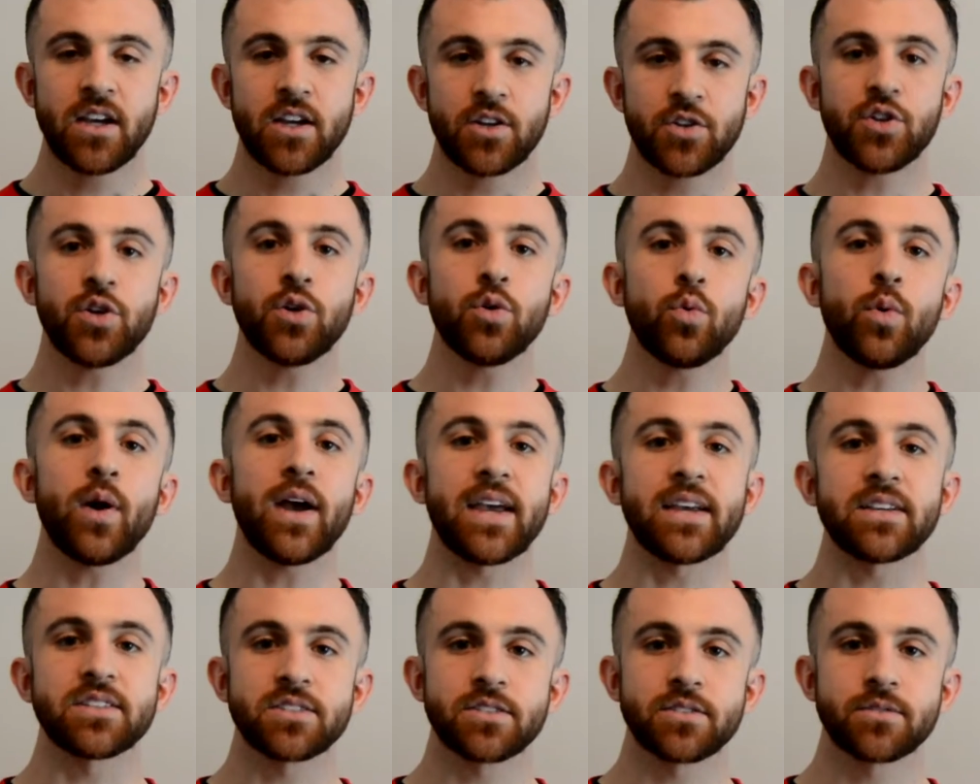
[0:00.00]
2
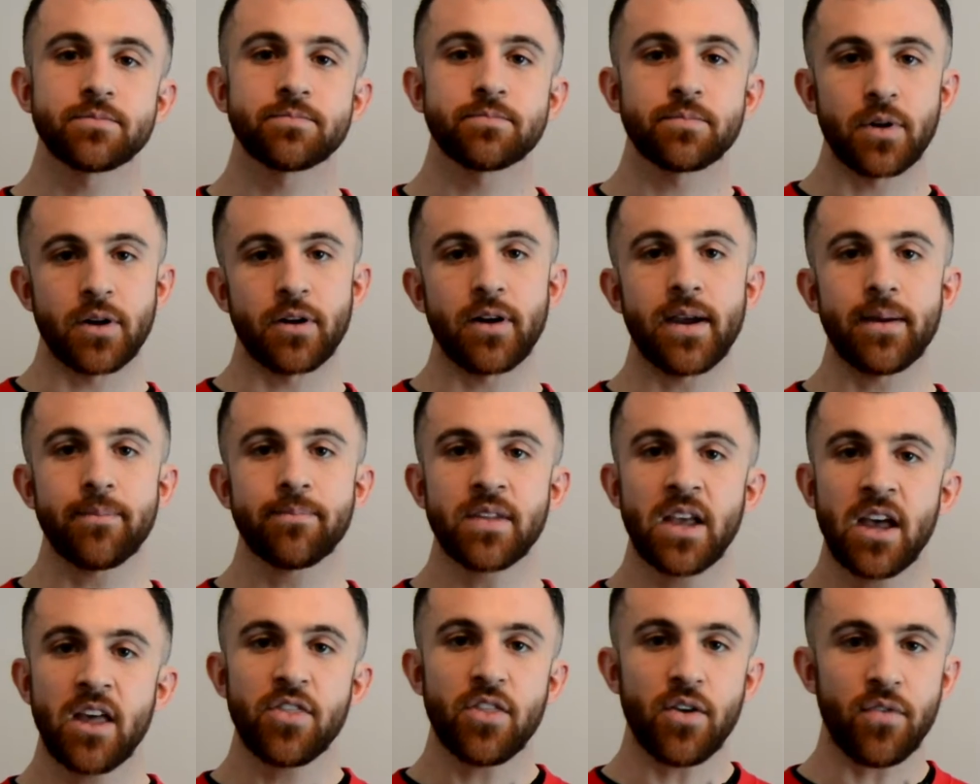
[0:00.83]
ways. All right,
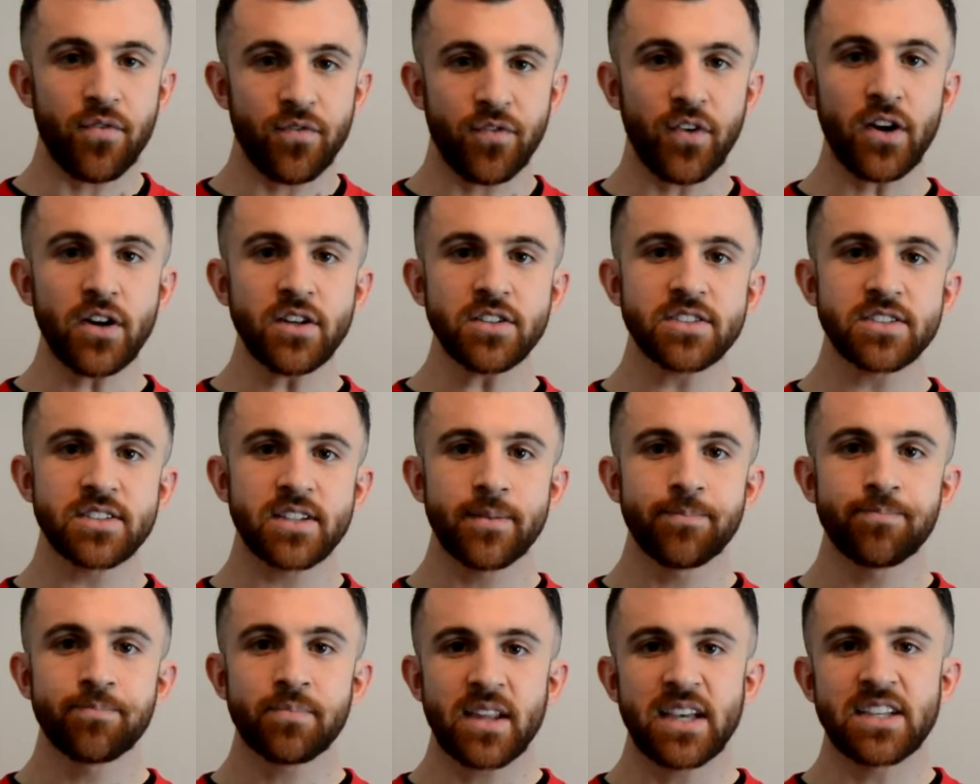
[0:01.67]
the first
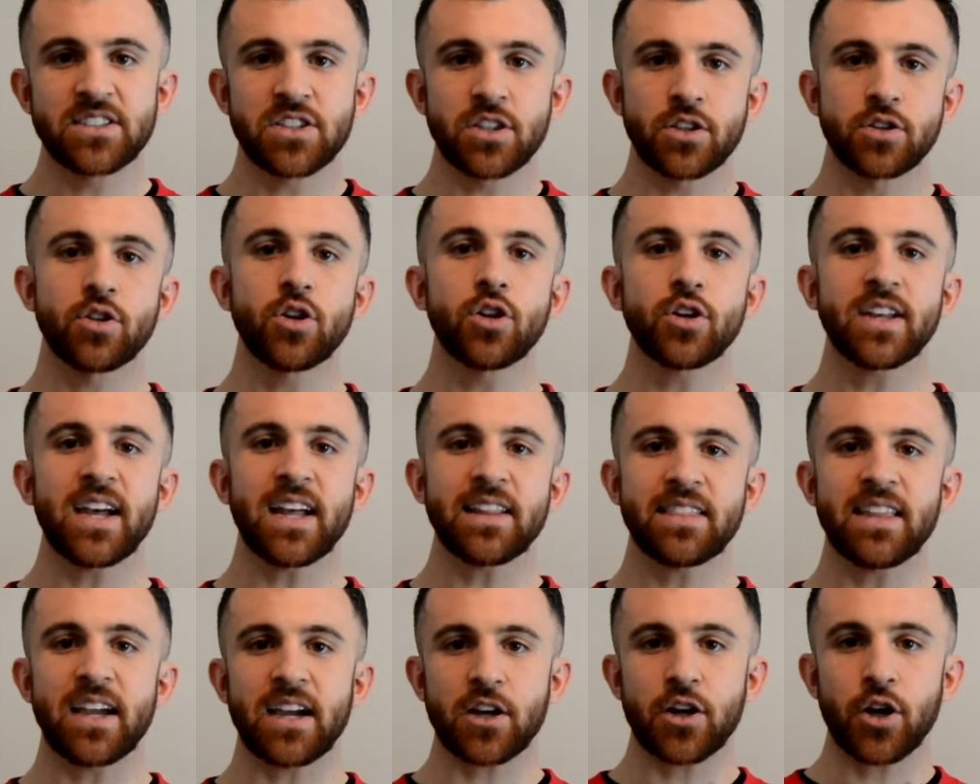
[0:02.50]
is to look
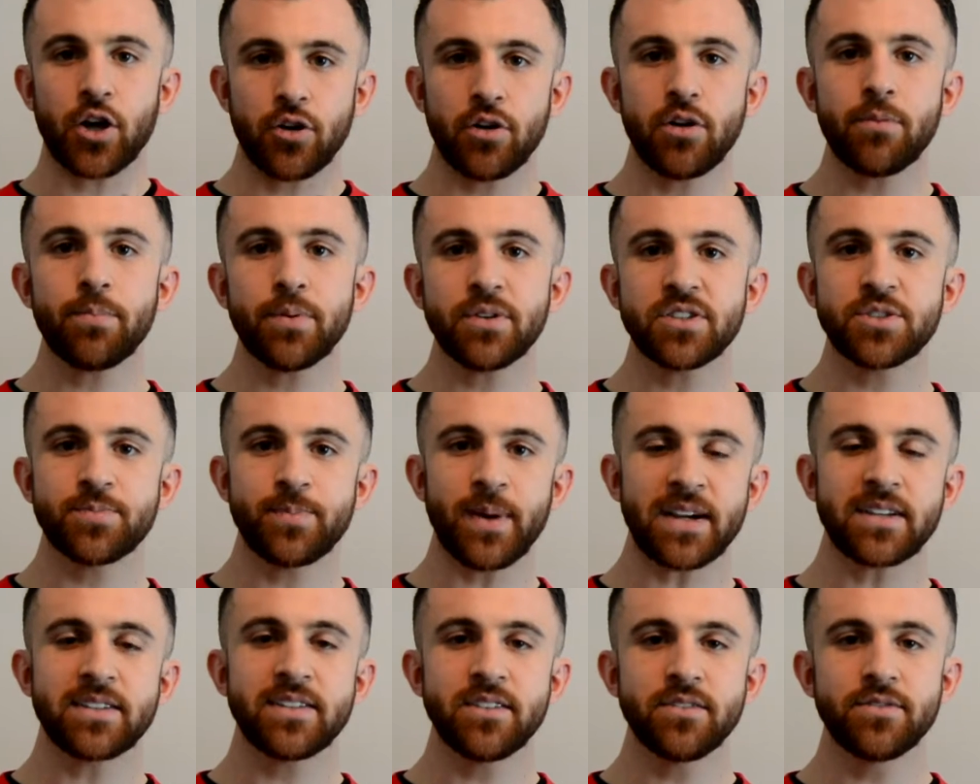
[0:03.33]
at that current
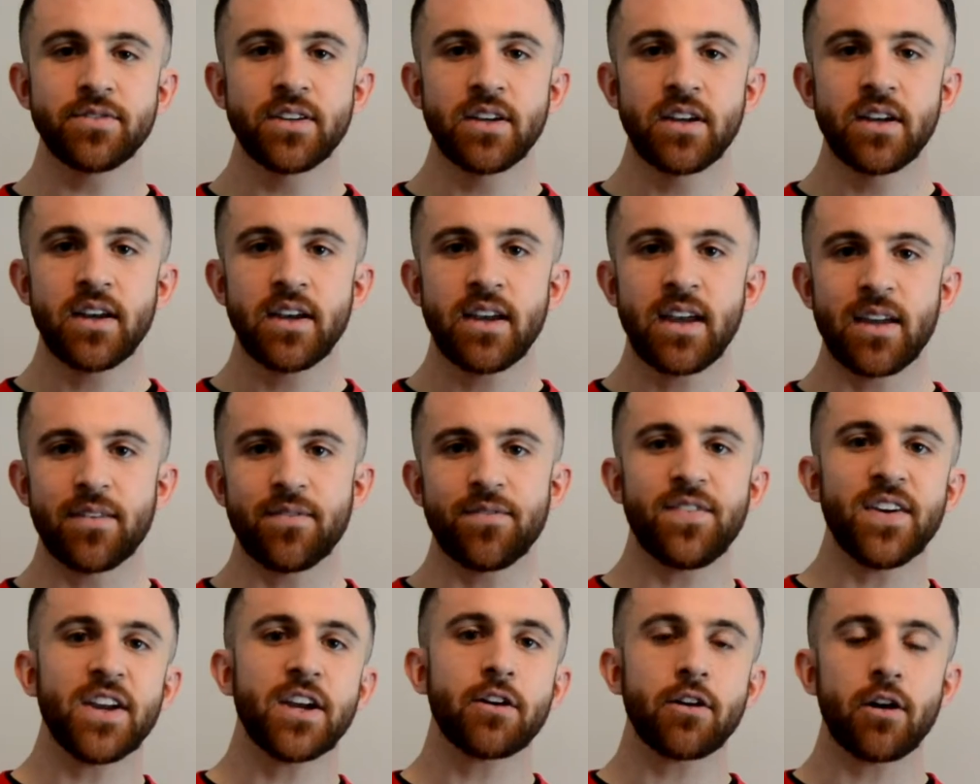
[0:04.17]
perspective and
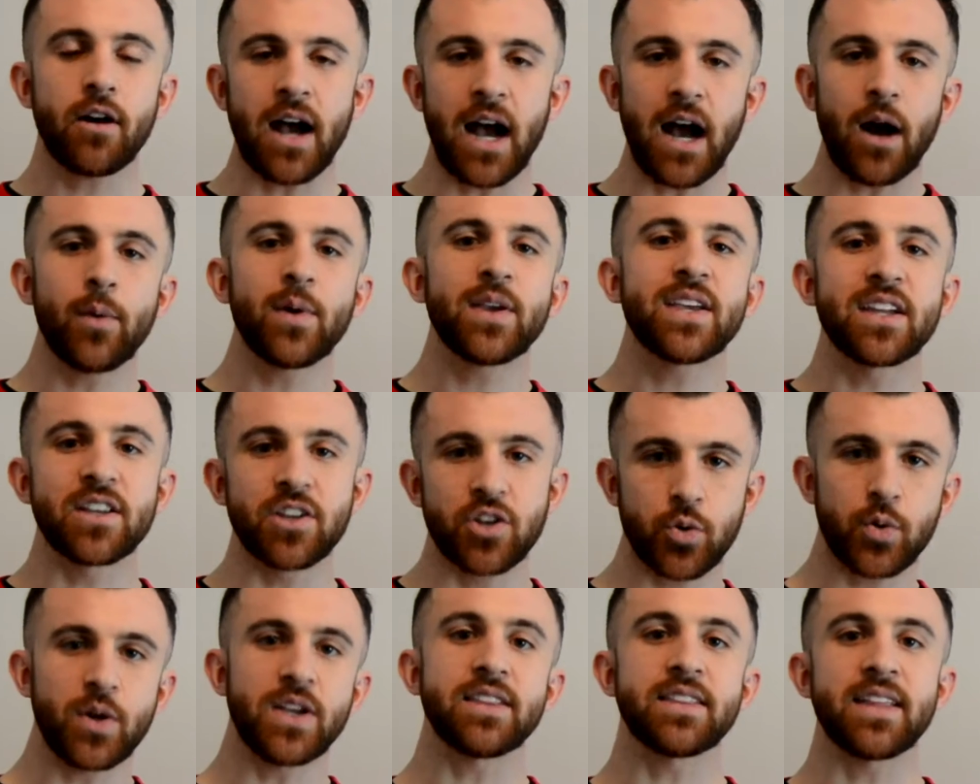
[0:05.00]
figure out how we can
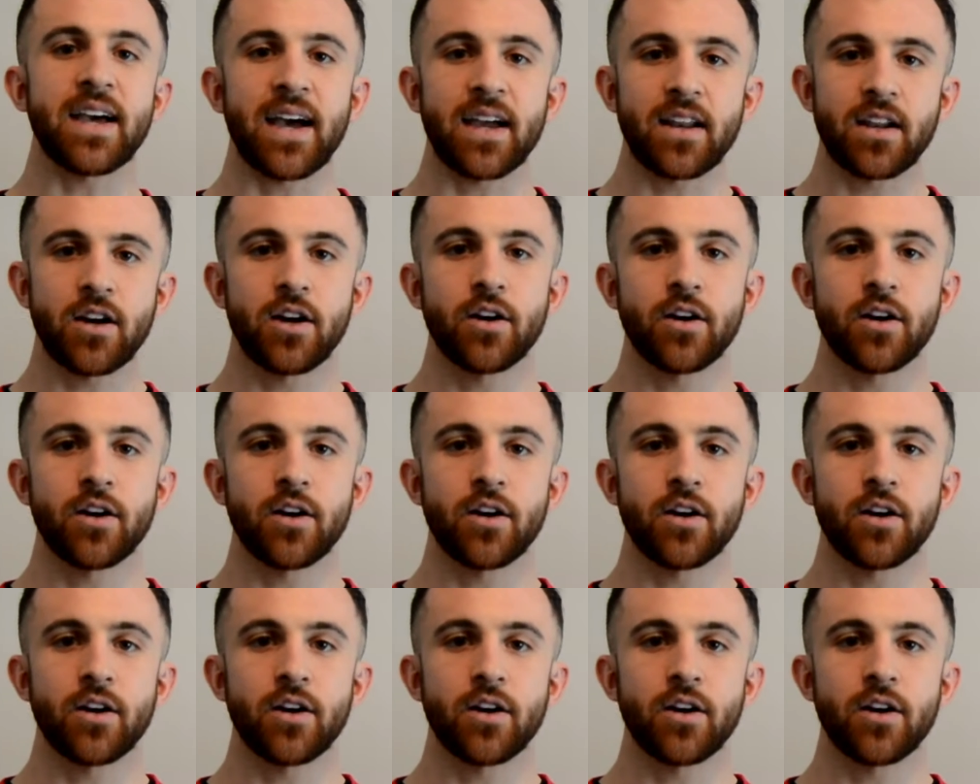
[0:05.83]
tweak that.